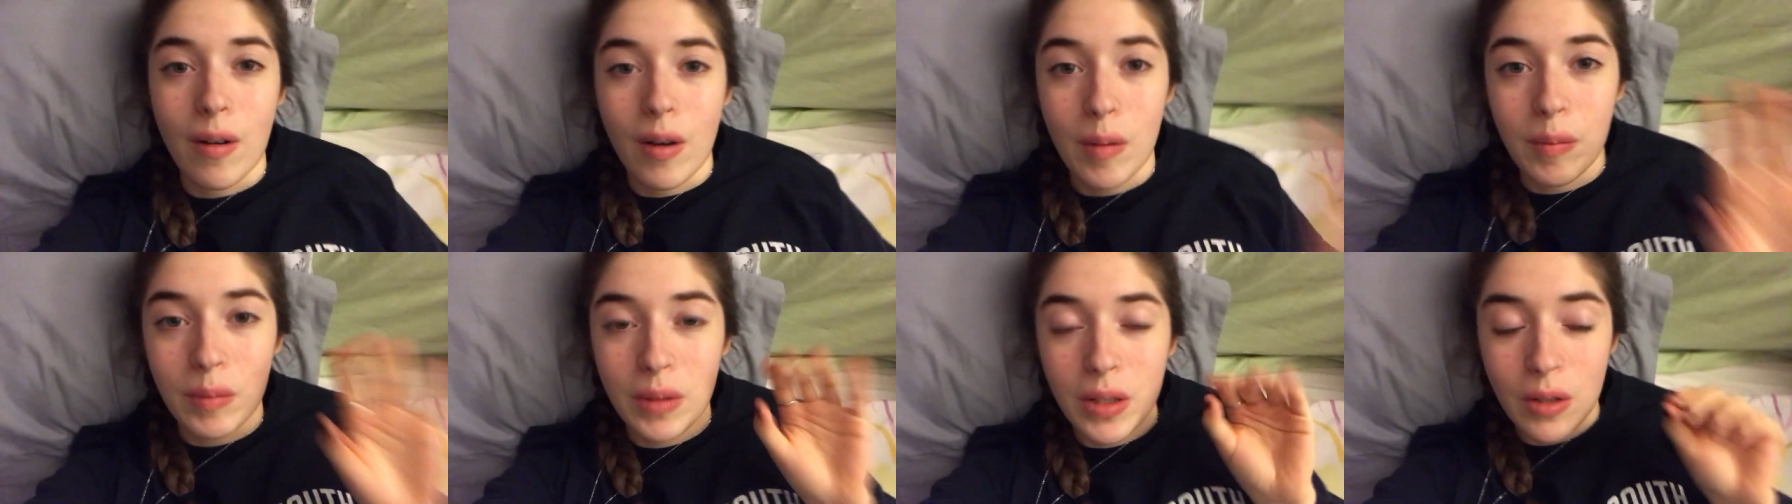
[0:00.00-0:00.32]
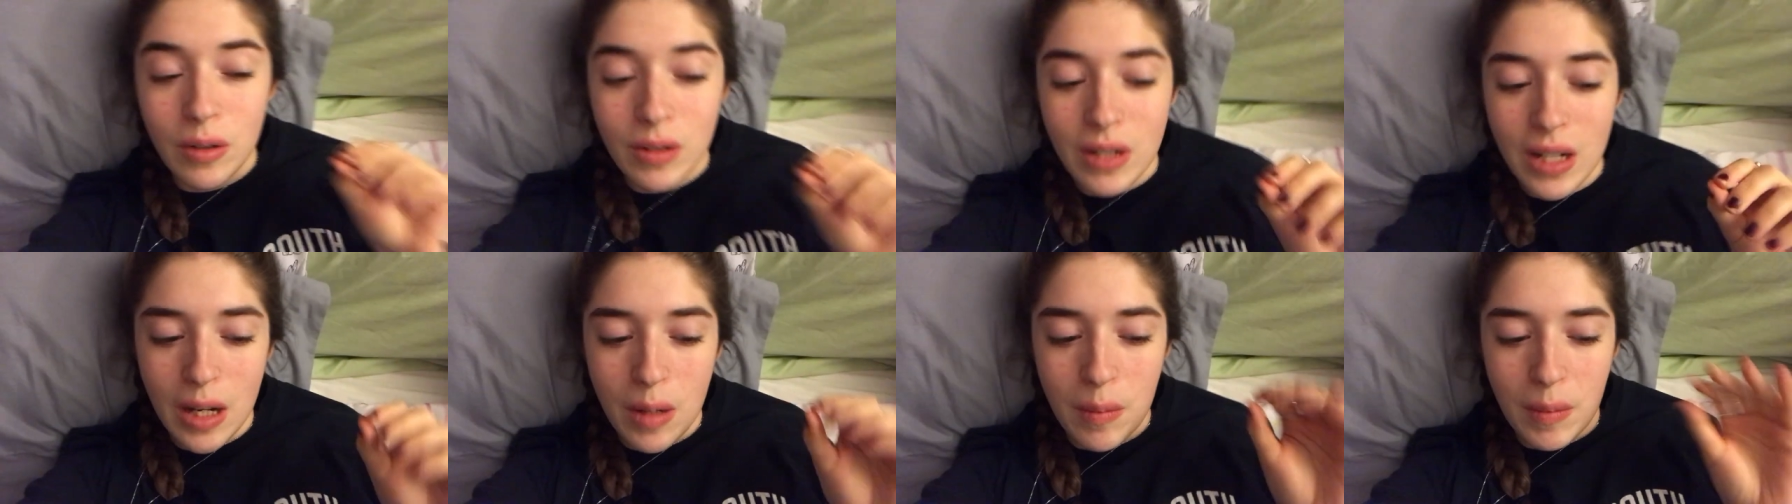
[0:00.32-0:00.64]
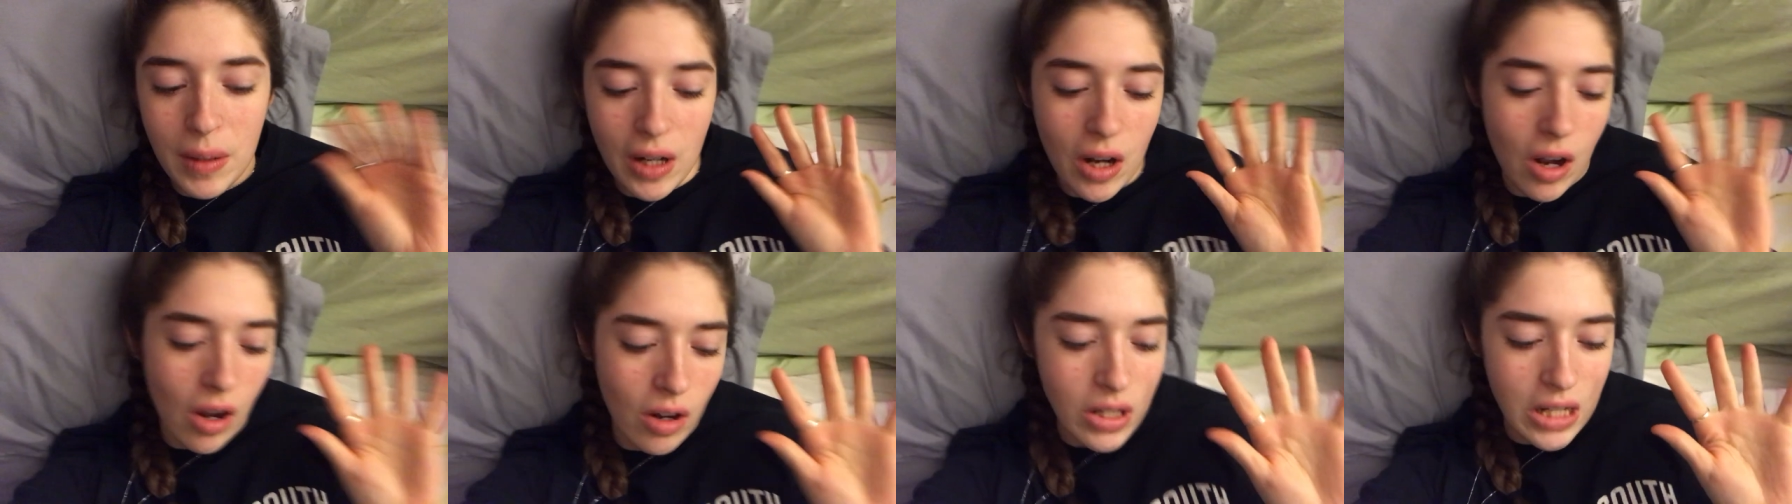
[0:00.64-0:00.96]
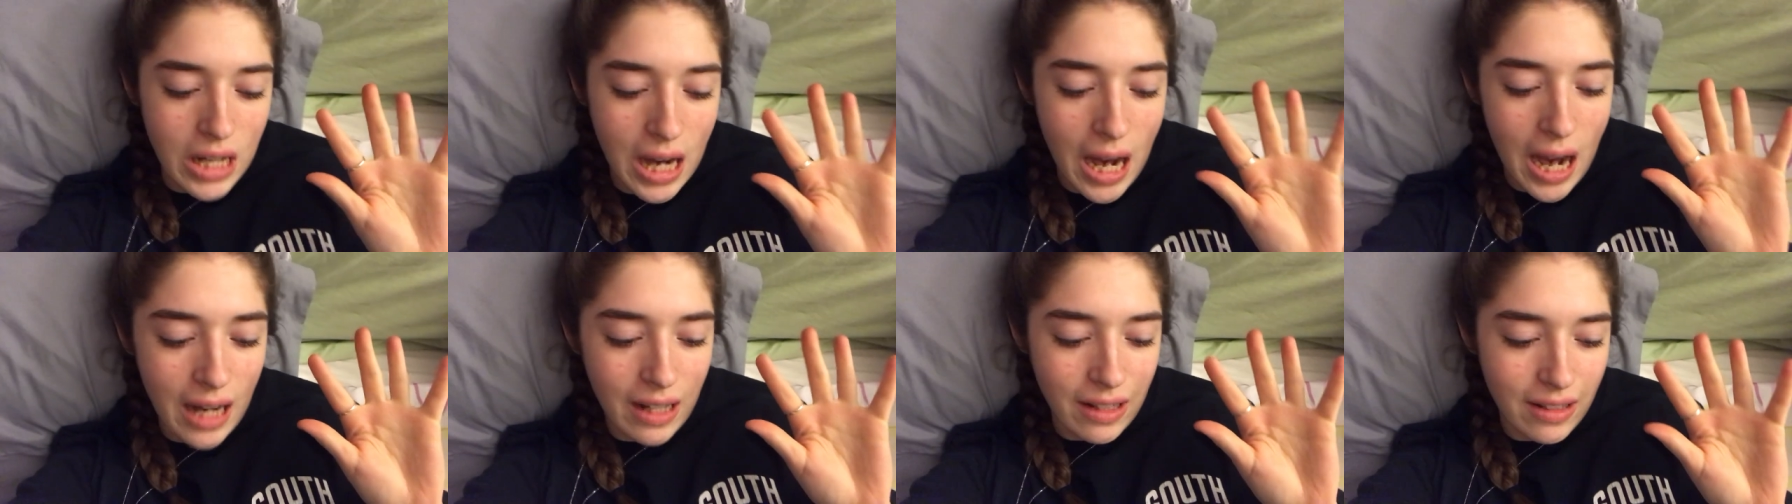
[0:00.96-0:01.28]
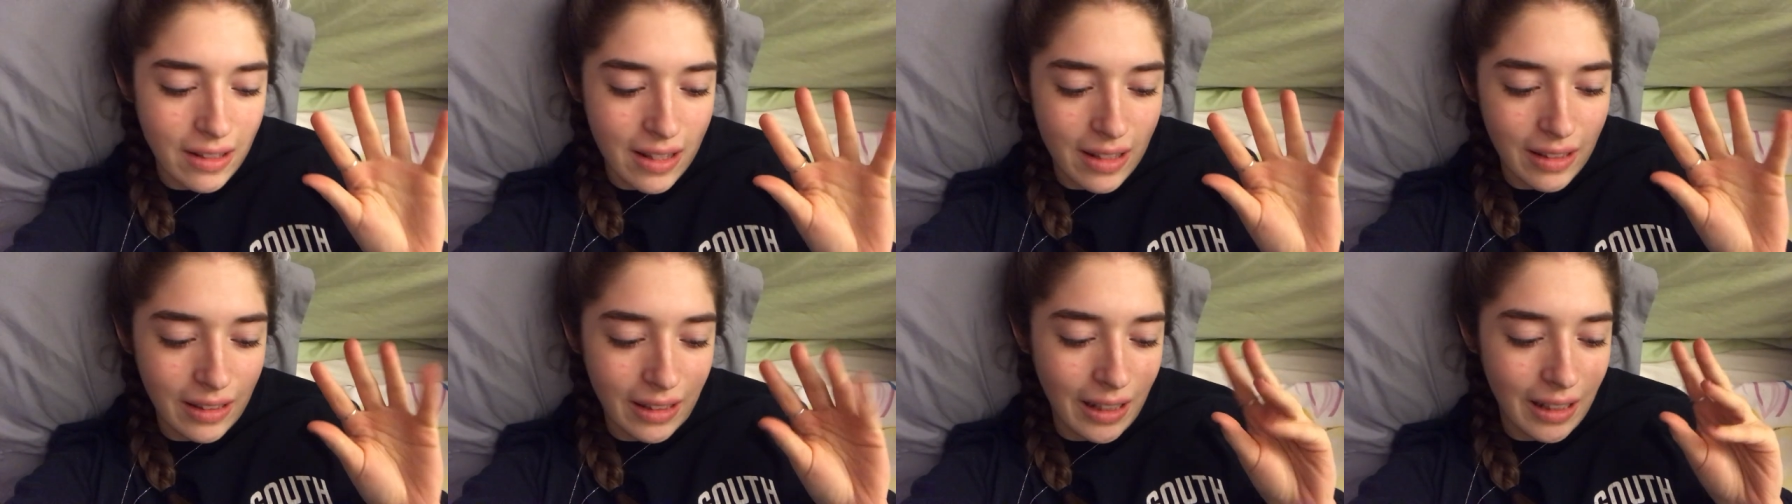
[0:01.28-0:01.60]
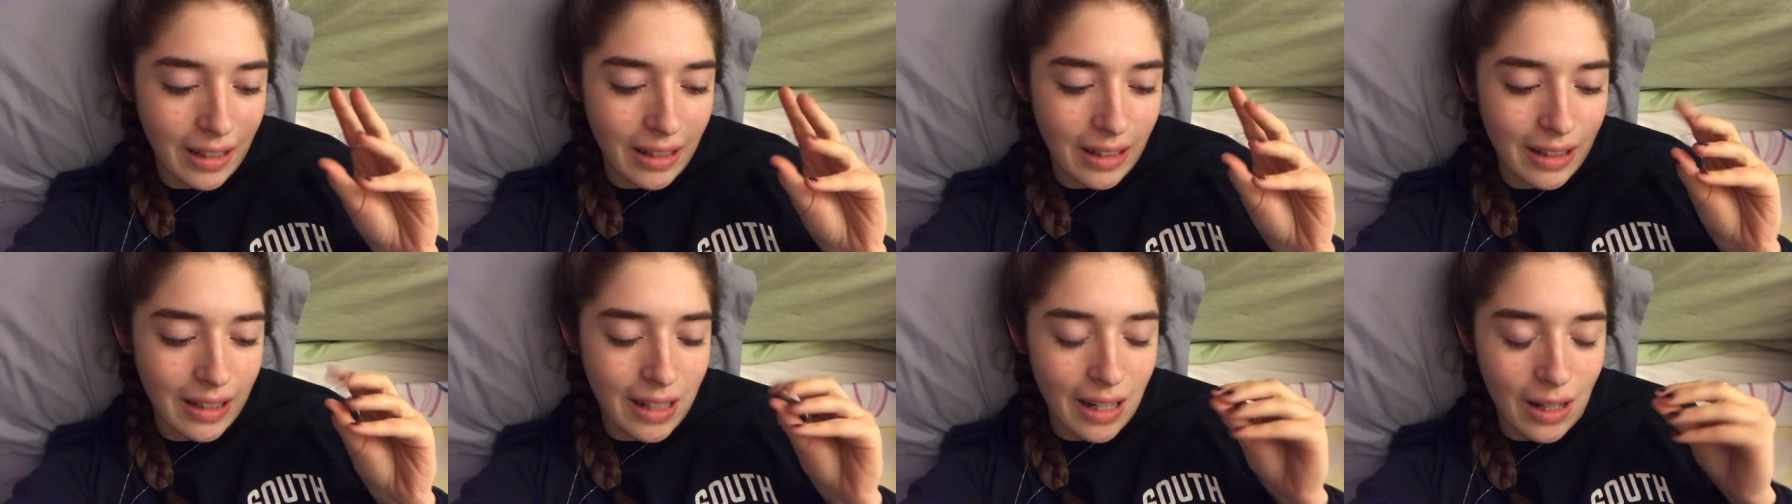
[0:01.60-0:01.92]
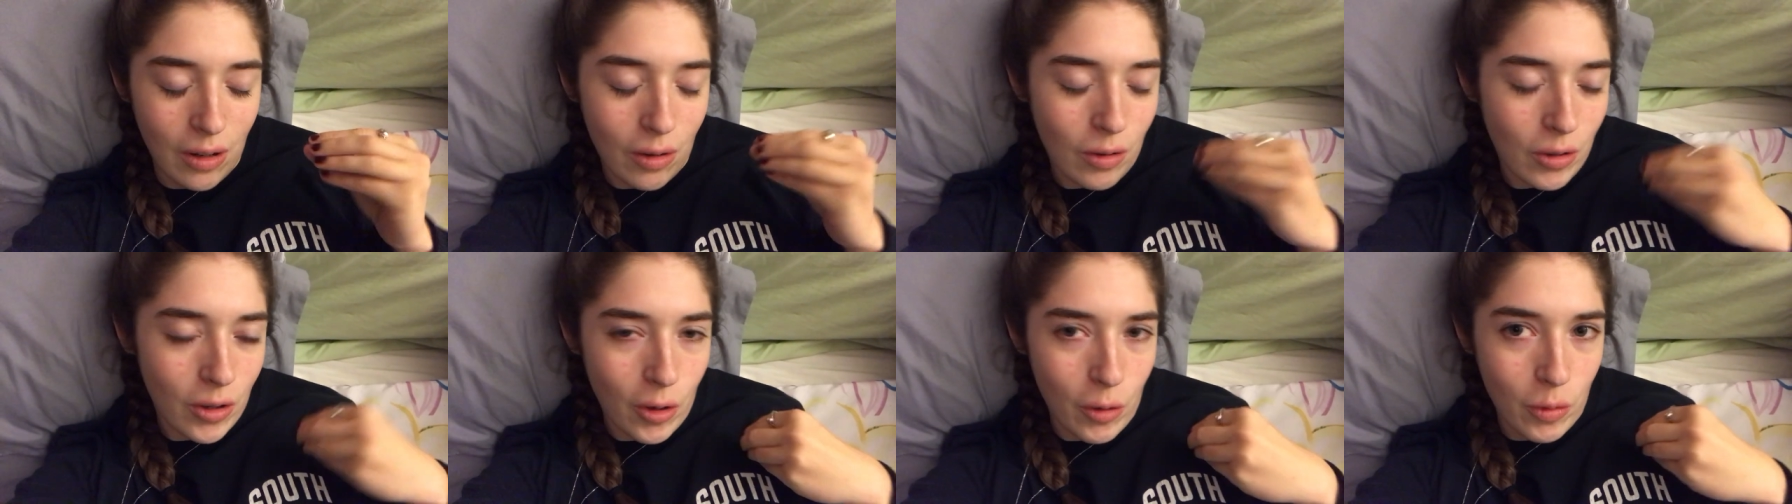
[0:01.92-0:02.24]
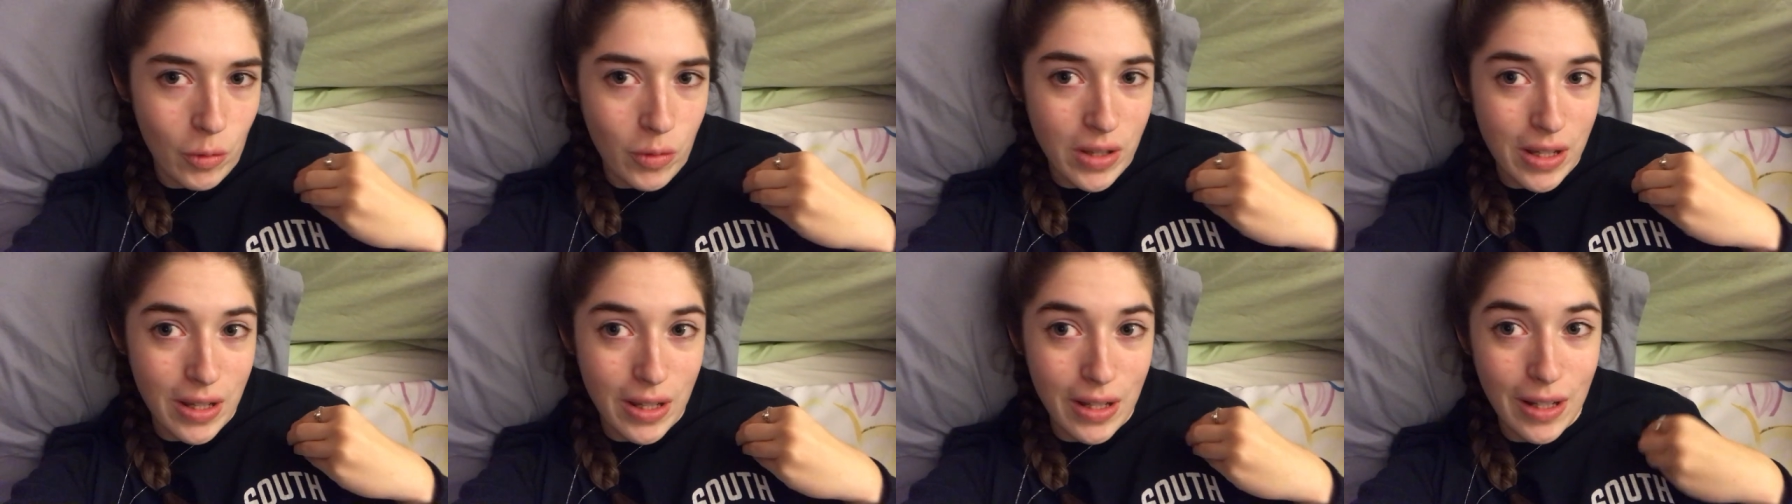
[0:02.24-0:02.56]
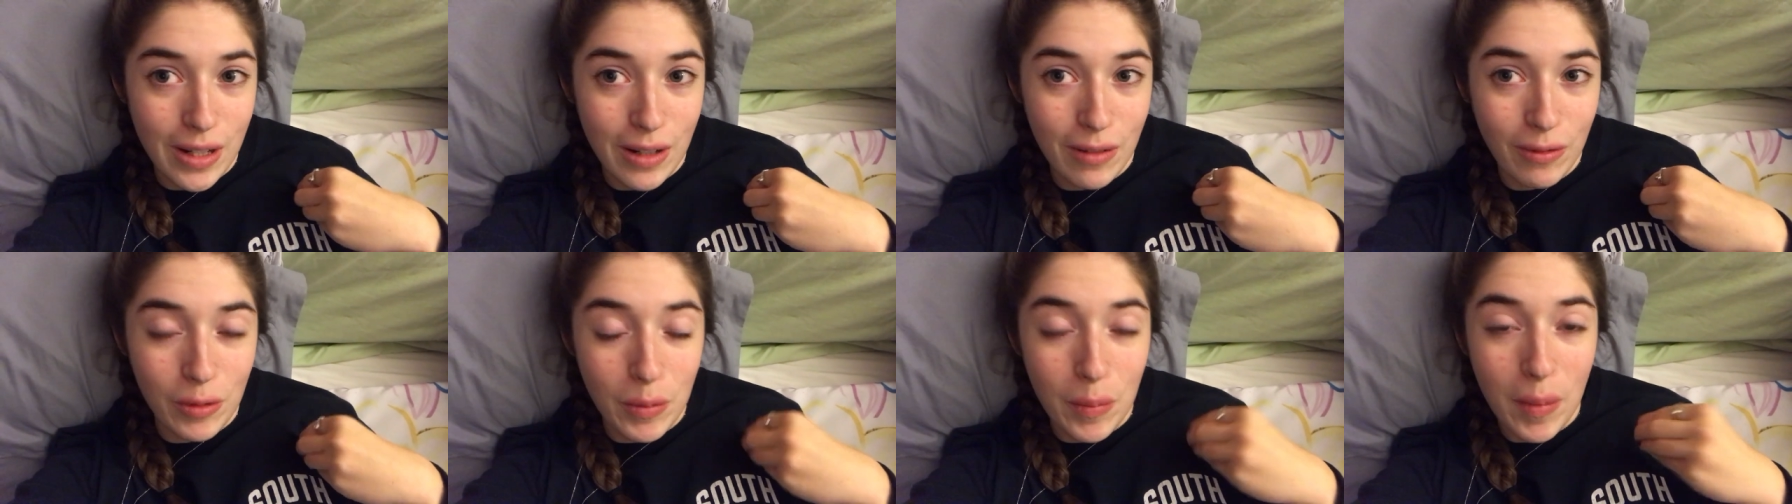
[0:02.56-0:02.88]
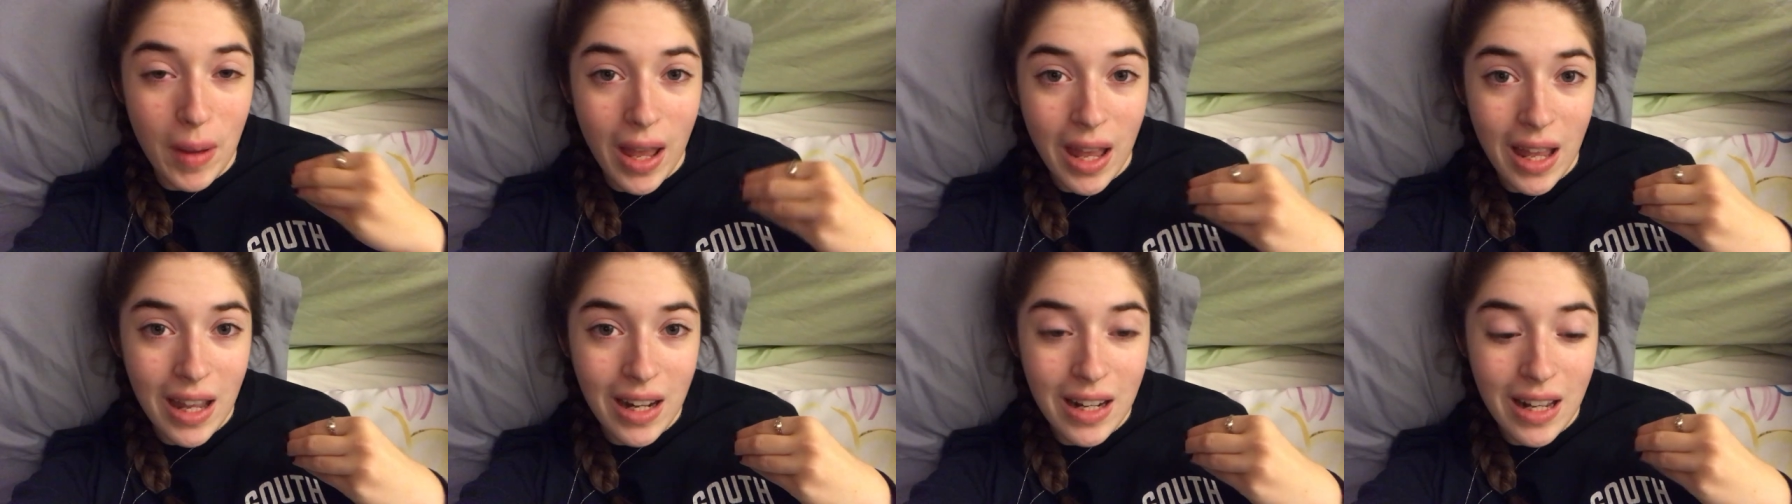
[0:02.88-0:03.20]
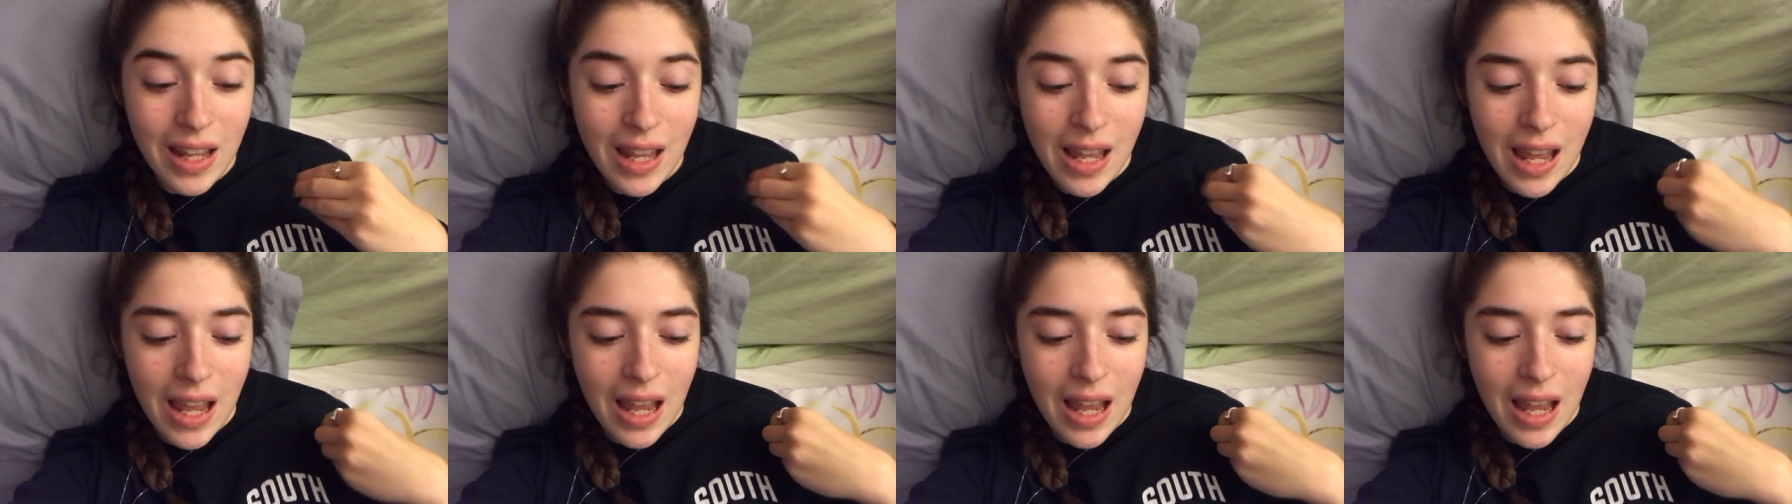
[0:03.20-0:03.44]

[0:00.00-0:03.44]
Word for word: I'm gonna go take out my contacts and like get all cozy for bed.